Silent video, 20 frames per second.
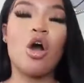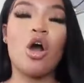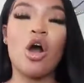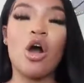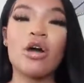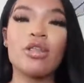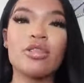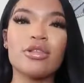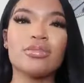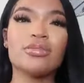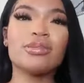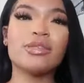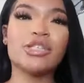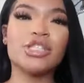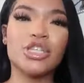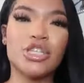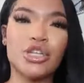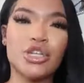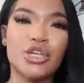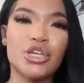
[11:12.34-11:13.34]
All the
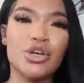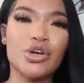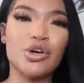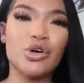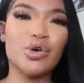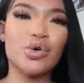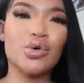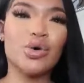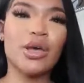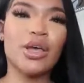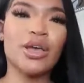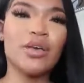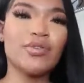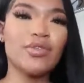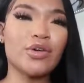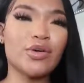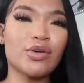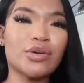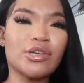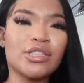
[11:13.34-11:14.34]
material,
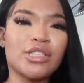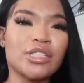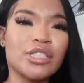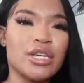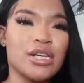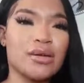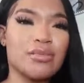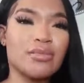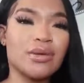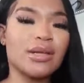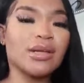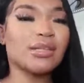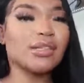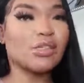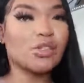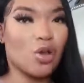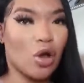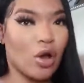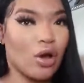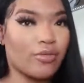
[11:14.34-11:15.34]
even though it's cheap,
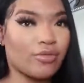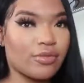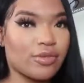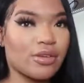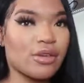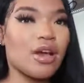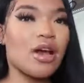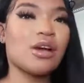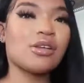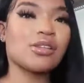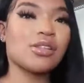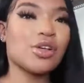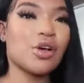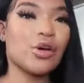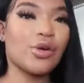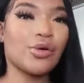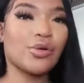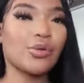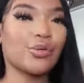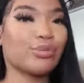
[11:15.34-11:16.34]
it's soft.
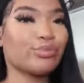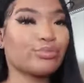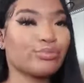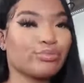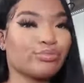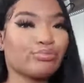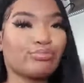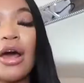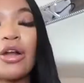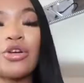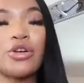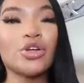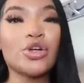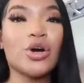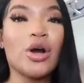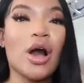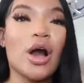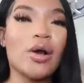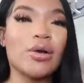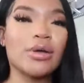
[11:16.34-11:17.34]
So, I don't
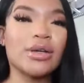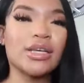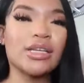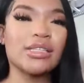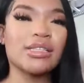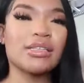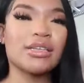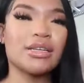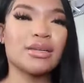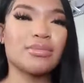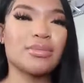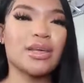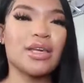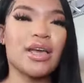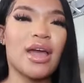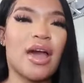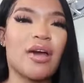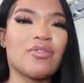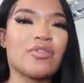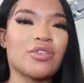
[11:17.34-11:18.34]
know how it is gonna
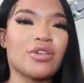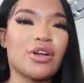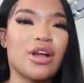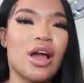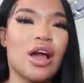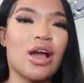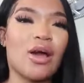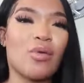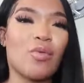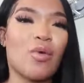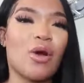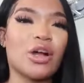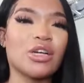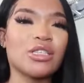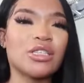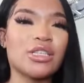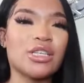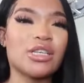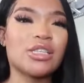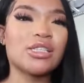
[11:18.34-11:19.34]
be after I
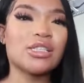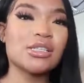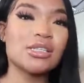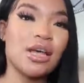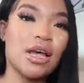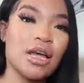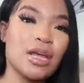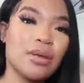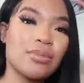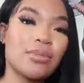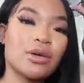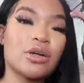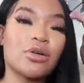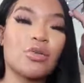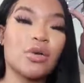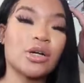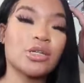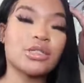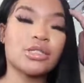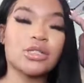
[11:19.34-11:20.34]
wash these because I am
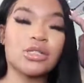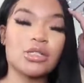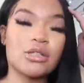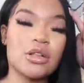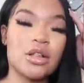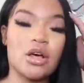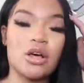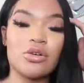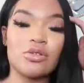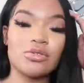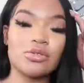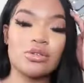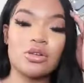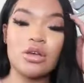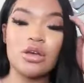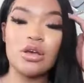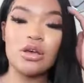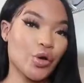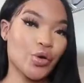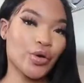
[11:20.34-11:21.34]
gonna wash these clothes.
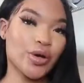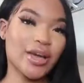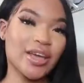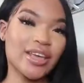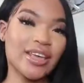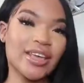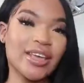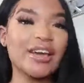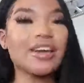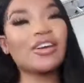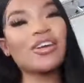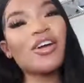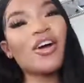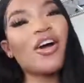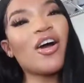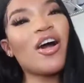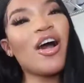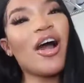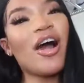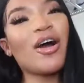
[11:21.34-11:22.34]
So yeah,
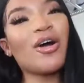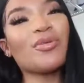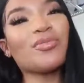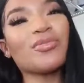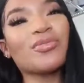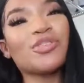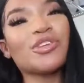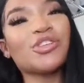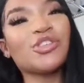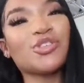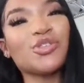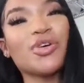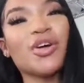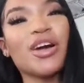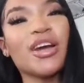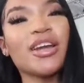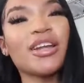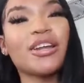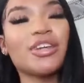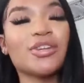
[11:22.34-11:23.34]
y'all, I hope you
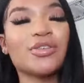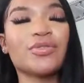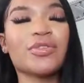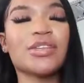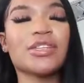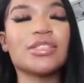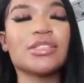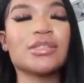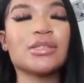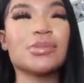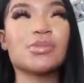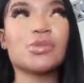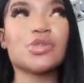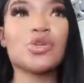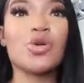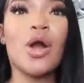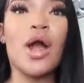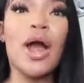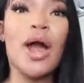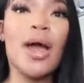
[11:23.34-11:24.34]
enjoyed. Don't forget to
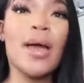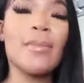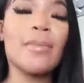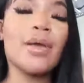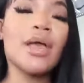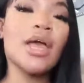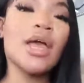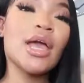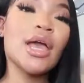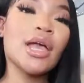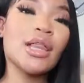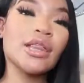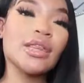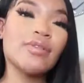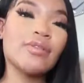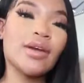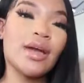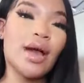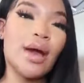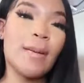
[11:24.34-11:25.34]
subscribe and
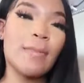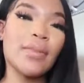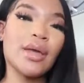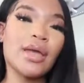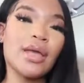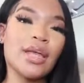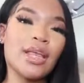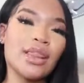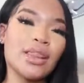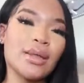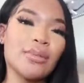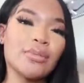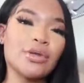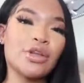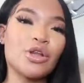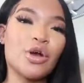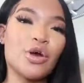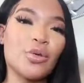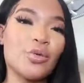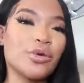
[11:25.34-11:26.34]
leave a comment. Let
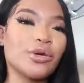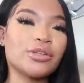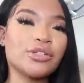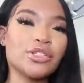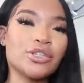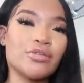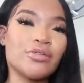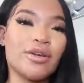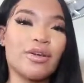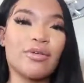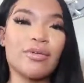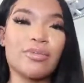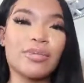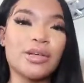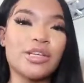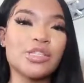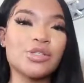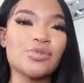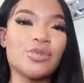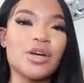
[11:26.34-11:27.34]
me know what your favorite
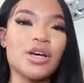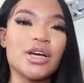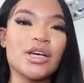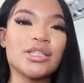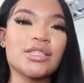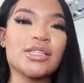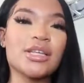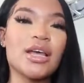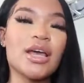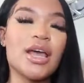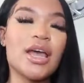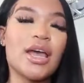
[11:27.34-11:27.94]
piece was